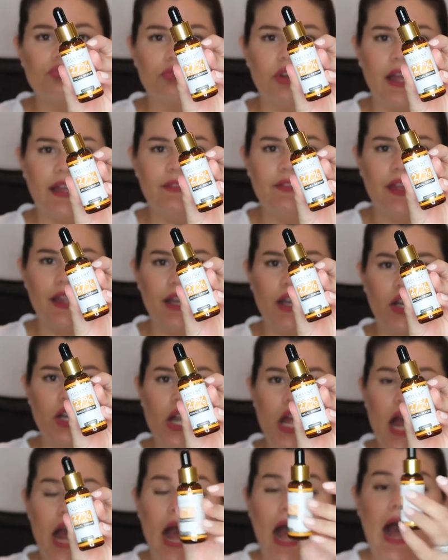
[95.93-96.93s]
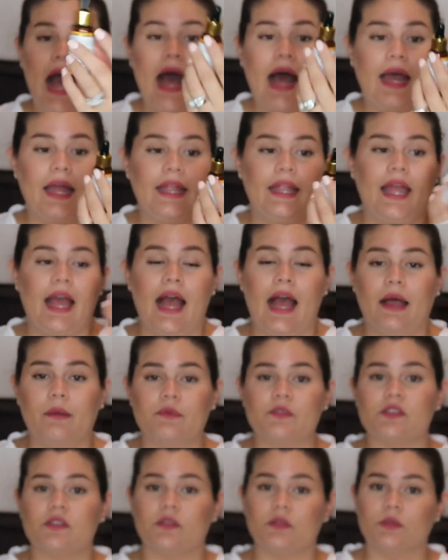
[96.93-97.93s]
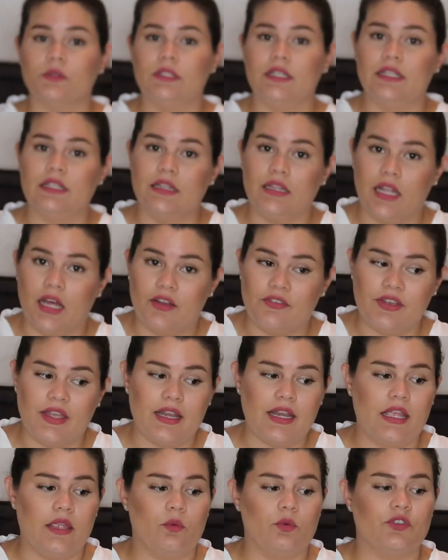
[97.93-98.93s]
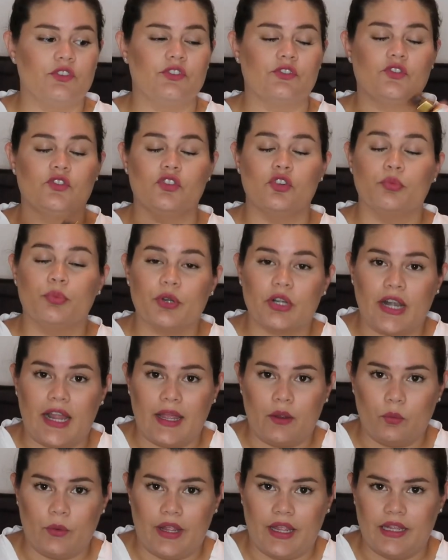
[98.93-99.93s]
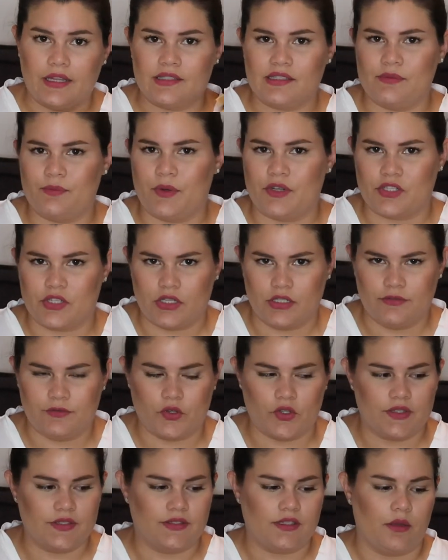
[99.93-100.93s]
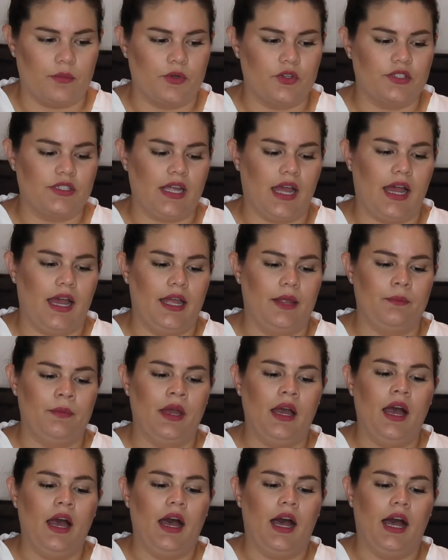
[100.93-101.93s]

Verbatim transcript: right there. I absolutely love it. It was super lightweight, especially for the summertime.